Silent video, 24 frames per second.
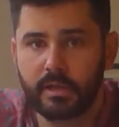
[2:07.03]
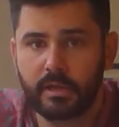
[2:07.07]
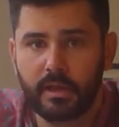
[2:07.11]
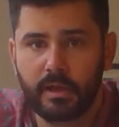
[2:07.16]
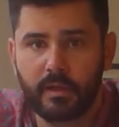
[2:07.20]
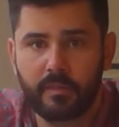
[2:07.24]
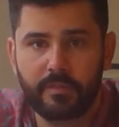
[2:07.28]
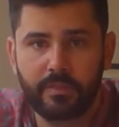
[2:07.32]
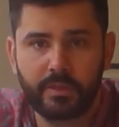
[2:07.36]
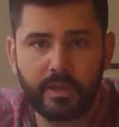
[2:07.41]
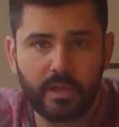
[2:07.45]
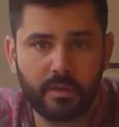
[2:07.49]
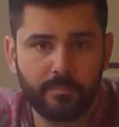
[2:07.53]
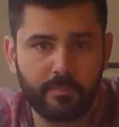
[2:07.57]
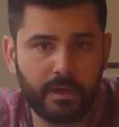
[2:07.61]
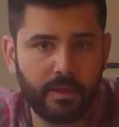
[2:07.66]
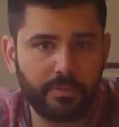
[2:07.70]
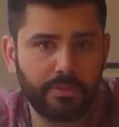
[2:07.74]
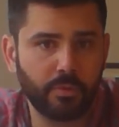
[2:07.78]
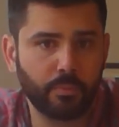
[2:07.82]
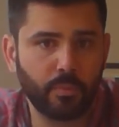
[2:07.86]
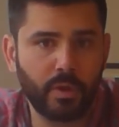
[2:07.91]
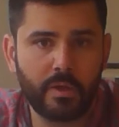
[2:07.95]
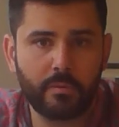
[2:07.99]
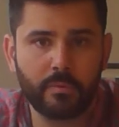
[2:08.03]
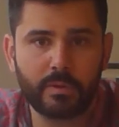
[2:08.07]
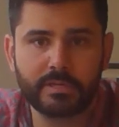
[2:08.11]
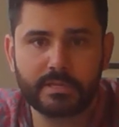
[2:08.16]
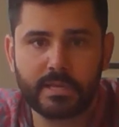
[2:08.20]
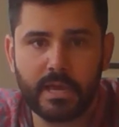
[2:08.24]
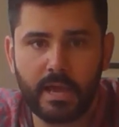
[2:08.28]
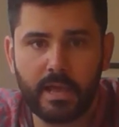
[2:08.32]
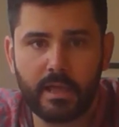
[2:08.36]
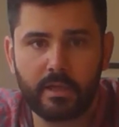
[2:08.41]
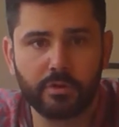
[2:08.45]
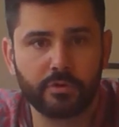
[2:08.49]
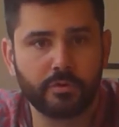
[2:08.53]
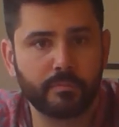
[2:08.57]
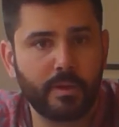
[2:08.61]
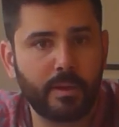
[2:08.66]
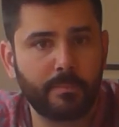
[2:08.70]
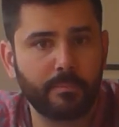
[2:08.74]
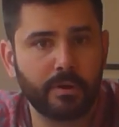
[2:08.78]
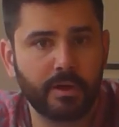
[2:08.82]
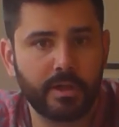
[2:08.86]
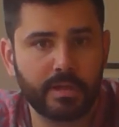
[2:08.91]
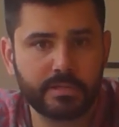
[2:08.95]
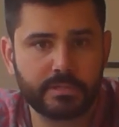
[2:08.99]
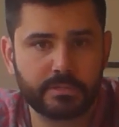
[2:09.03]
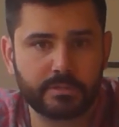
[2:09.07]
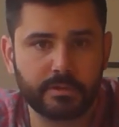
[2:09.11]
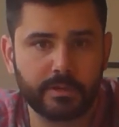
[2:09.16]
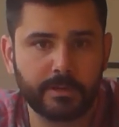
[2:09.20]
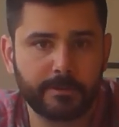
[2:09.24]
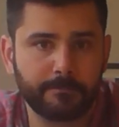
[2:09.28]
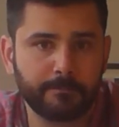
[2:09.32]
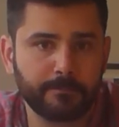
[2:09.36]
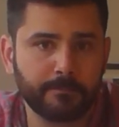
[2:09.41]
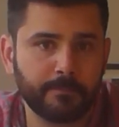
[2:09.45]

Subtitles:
and think about the way we tell and remember history.